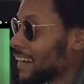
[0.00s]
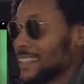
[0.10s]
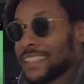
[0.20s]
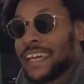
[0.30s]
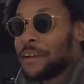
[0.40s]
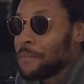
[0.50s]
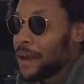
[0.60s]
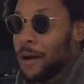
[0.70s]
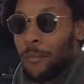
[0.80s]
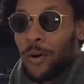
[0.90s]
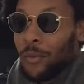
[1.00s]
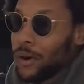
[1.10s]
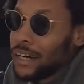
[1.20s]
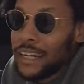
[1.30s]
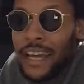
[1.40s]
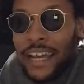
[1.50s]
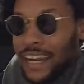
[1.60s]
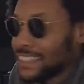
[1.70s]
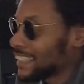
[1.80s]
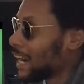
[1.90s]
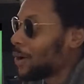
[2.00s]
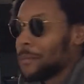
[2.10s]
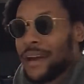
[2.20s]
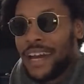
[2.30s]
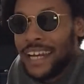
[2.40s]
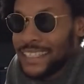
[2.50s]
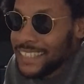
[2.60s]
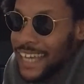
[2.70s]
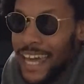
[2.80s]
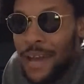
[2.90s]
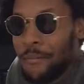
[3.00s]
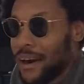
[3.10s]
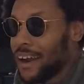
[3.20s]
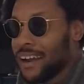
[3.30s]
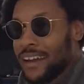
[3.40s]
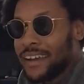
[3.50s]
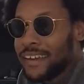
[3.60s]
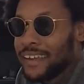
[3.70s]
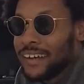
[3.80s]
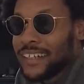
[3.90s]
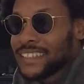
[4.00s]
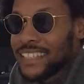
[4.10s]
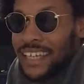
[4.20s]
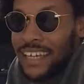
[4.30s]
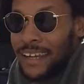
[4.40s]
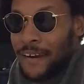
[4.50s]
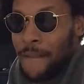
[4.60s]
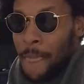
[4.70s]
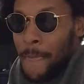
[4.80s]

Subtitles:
let's get it, man. I'm more one today. Let's go, man. Let's get it, bro. You know what I'm saying?